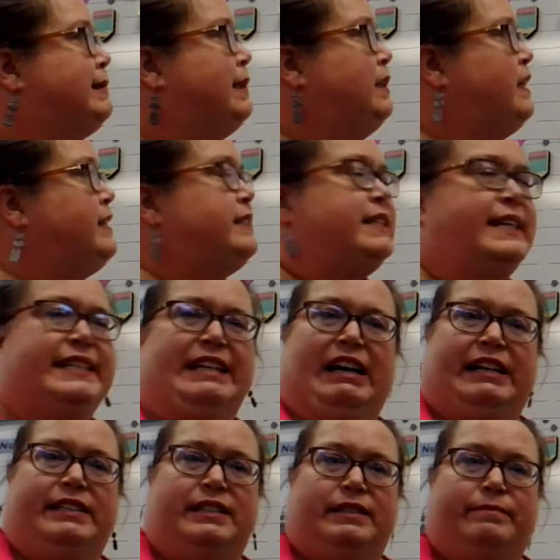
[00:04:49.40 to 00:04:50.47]
let's say
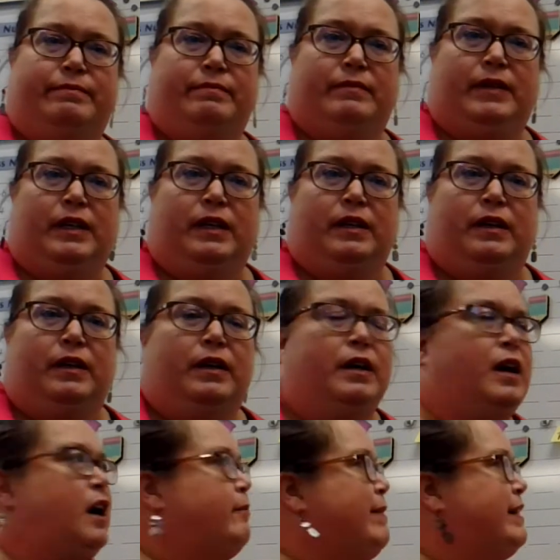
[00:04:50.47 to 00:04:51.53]
dots.
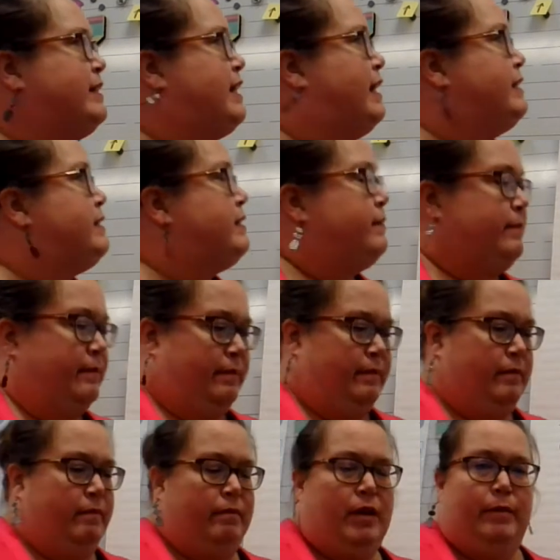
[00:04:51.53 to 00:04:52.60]
I'll make dots.
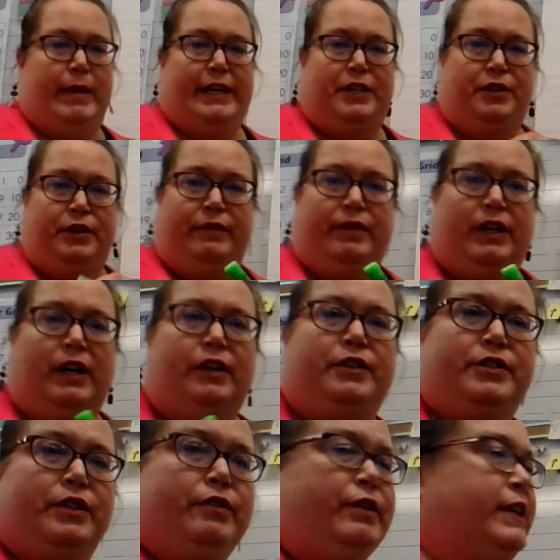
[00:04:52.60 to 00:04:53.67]
I'll make 2 different colors
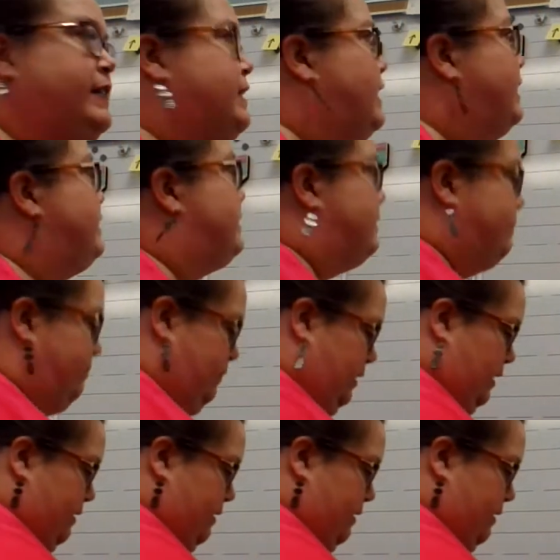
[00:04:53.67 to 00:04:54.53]
of green dots. All